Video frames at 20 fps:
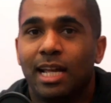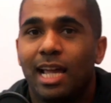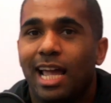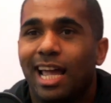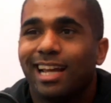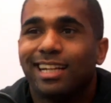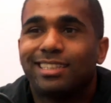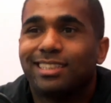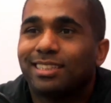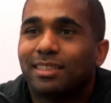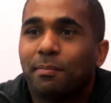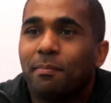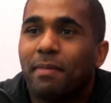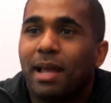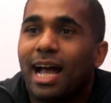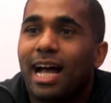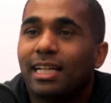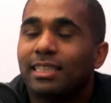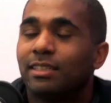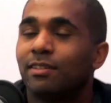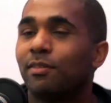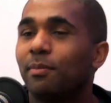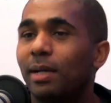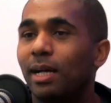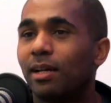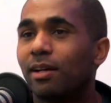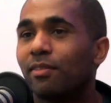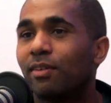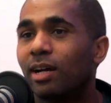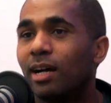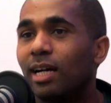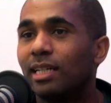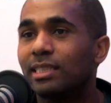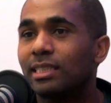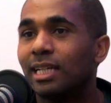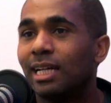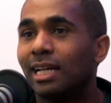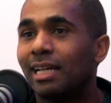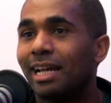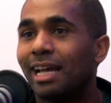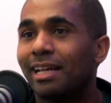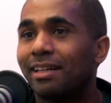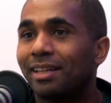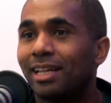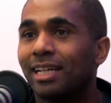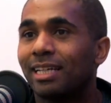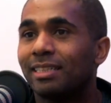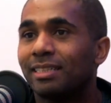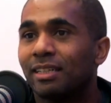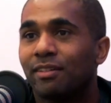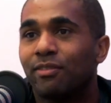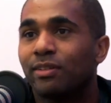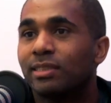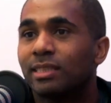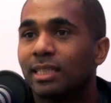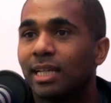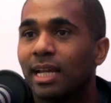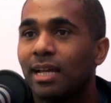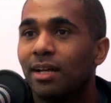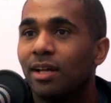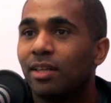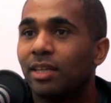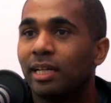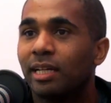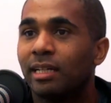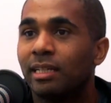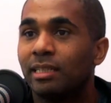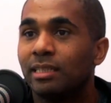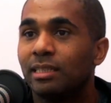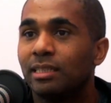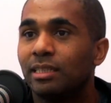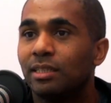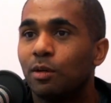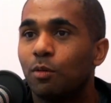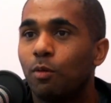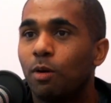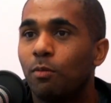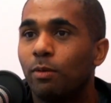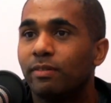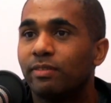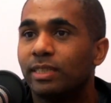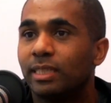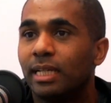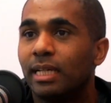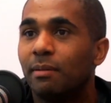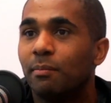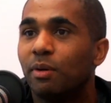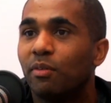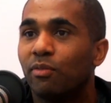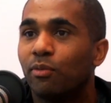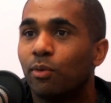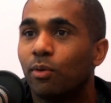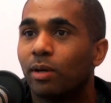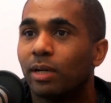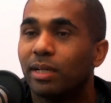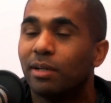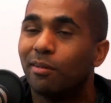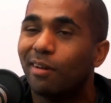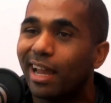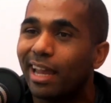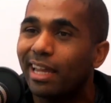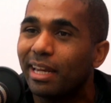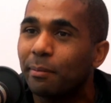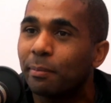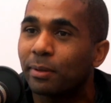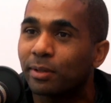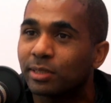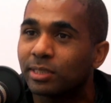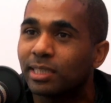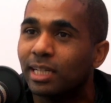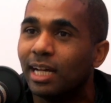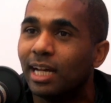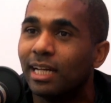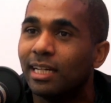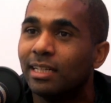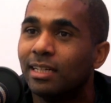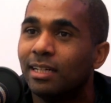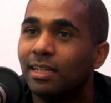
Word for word: And it's just a massive amount of content at like a different scale than, what we've seen before. 80%